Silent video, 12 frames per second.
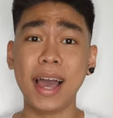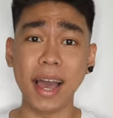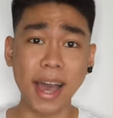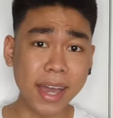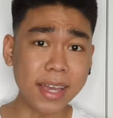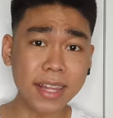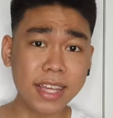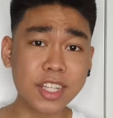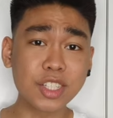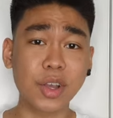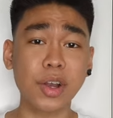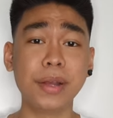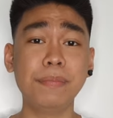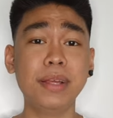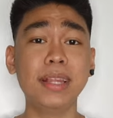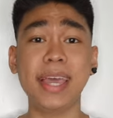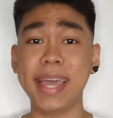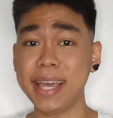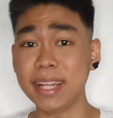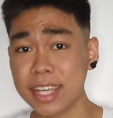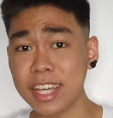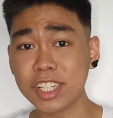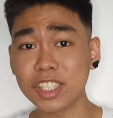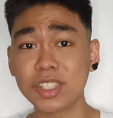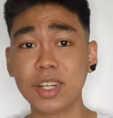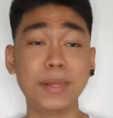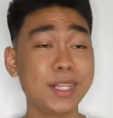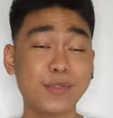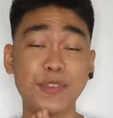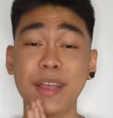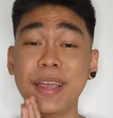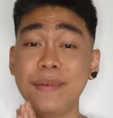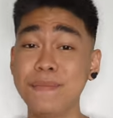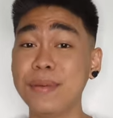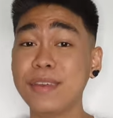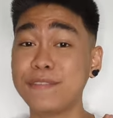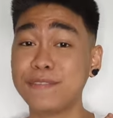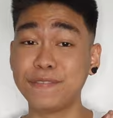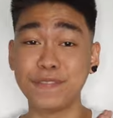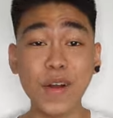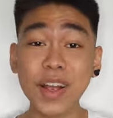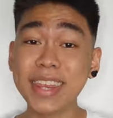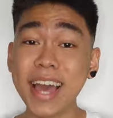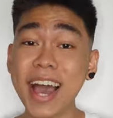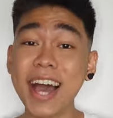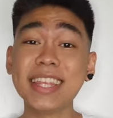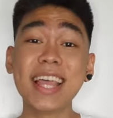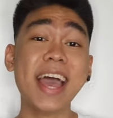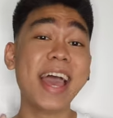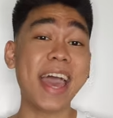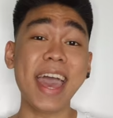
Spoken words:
Eilish or Billie Eilish. Please forgive me for that.